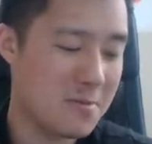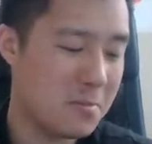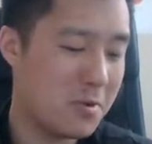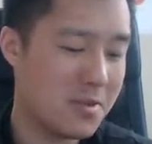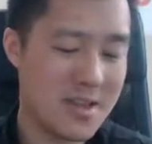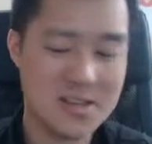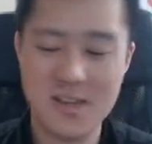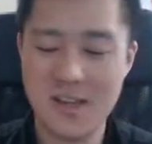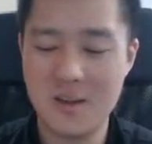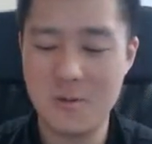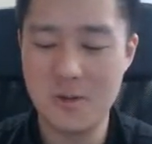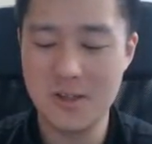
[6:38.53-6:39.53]
pulling that
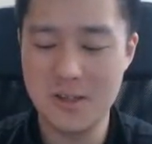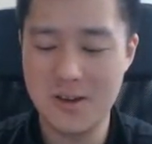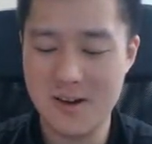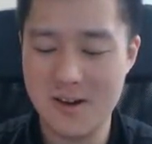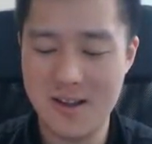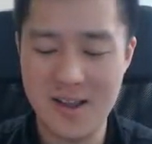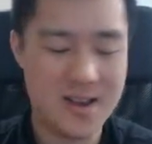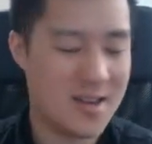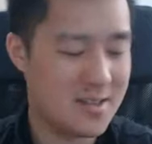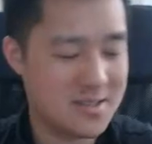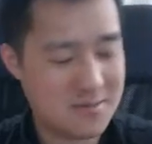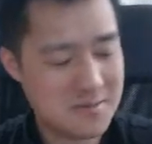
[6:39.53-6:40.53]
Psychic Wheeleder and
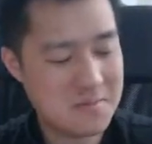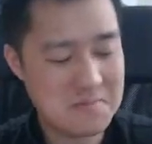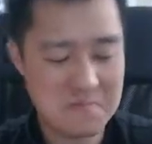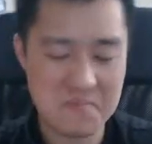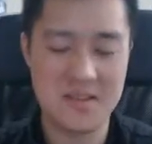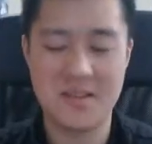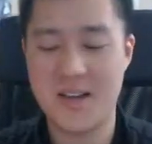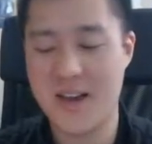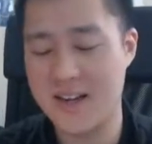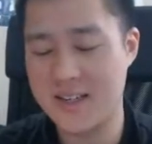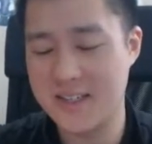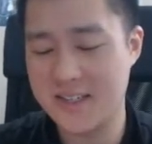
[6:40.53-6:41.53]
it's kind
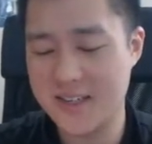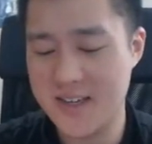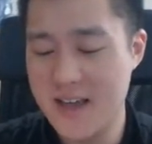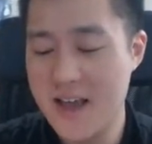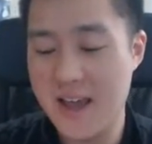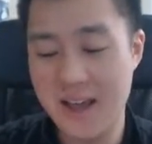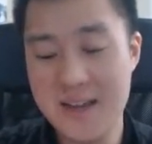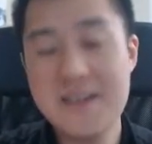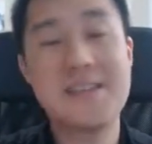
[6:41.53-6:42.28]
of just, it is